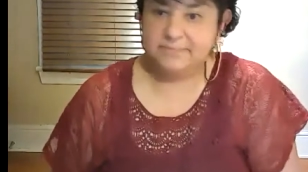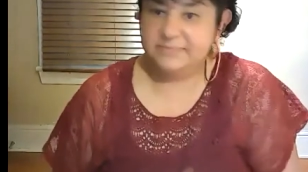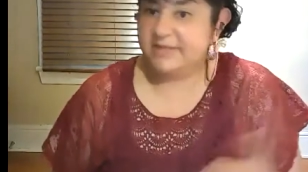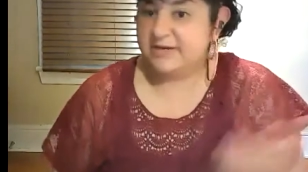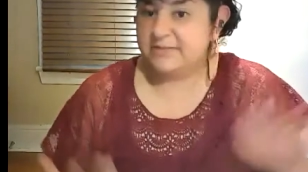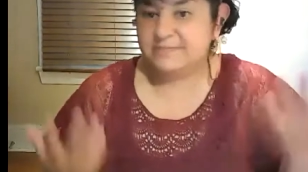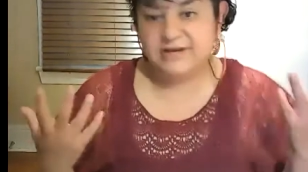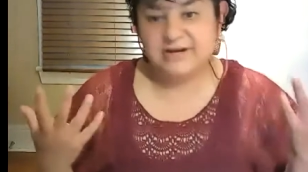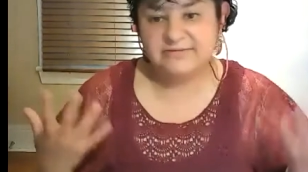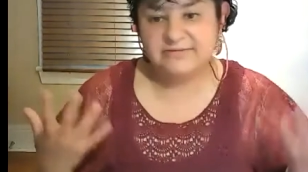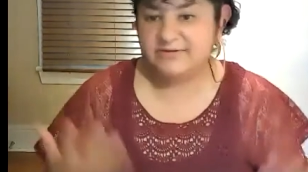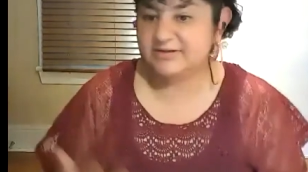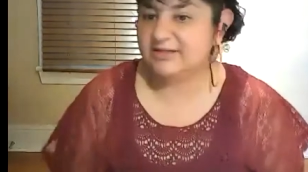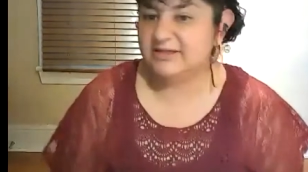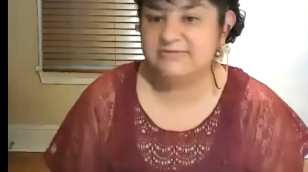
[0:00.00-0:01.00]
they're
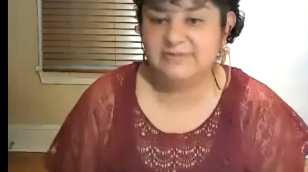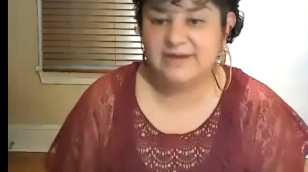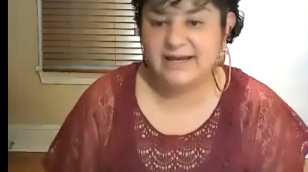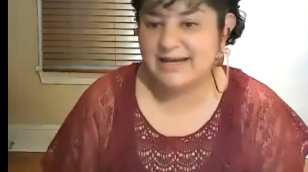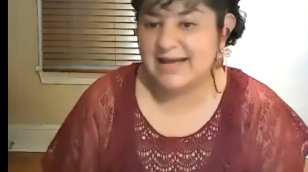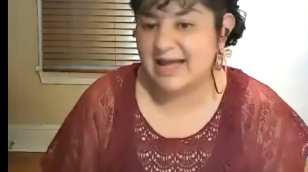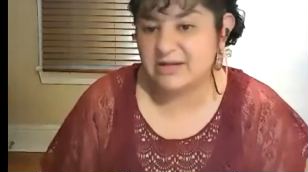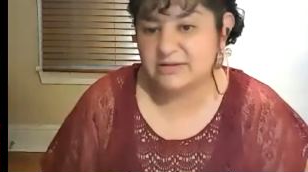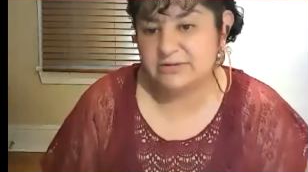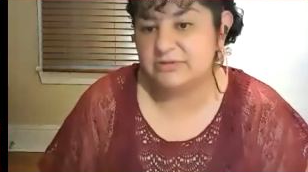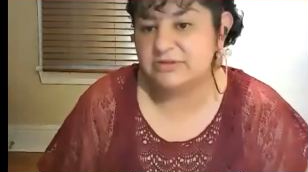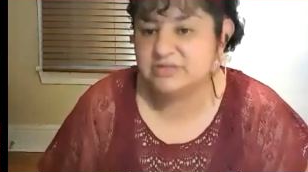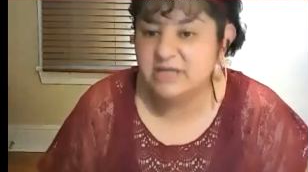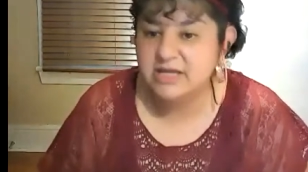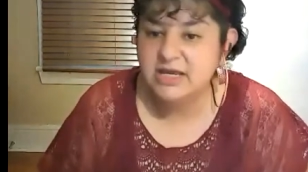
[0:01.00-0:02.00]
perfectly fine
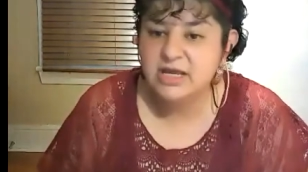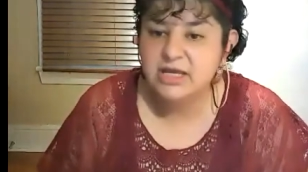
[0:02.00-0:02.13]
adults.